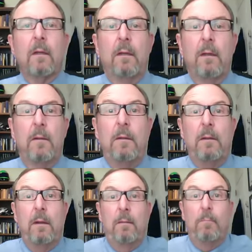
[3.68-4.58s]
Good
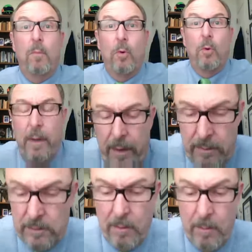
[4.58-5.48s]
morning.
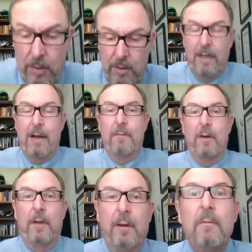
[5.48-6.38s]
It's almost
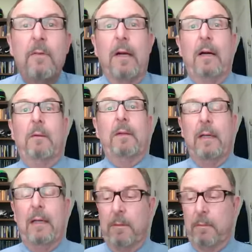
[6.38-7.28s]
afternoon. Forgot what
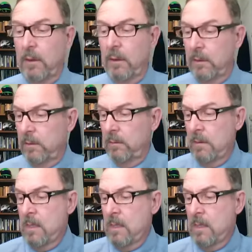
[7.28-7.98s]
time it was.